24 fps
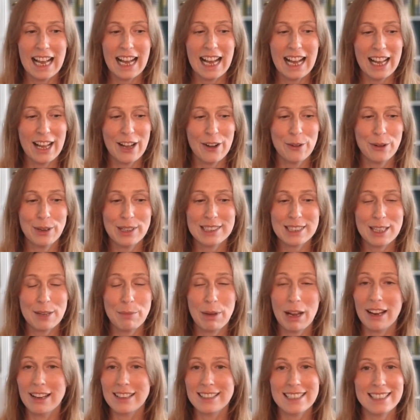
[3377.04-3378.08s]
I always
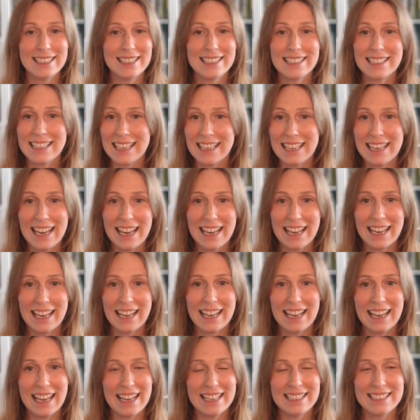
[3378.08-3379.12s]
compare it to
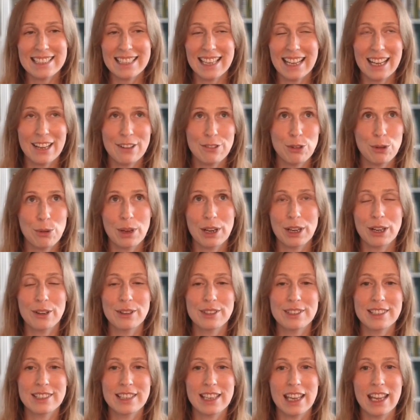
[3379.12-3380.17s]
skiing. It's like if you want to
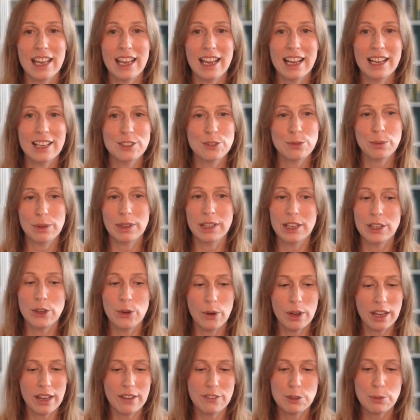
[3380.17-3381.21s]
go skiing, it's really
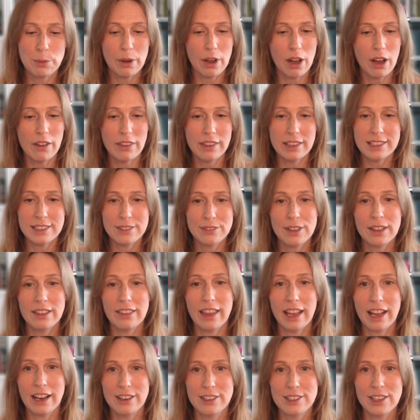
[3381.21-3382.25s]
annoying. You have to put all these different
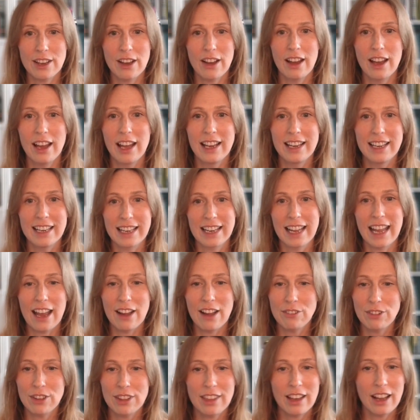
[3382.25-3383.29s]
layers on and get
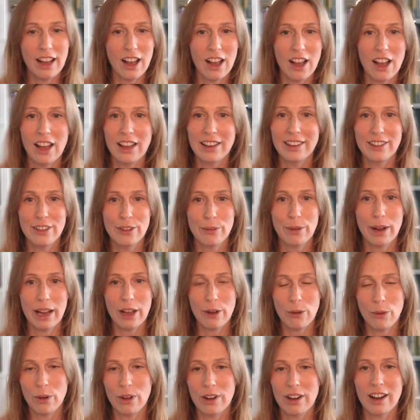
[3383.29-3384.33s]
everything on in the
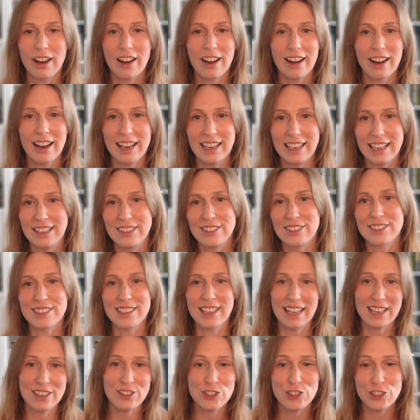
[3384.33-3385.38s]
right order and
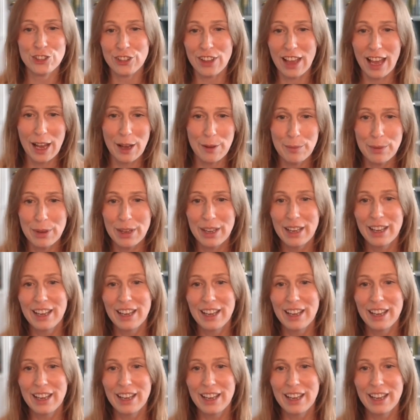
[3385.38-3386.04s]
just like schlep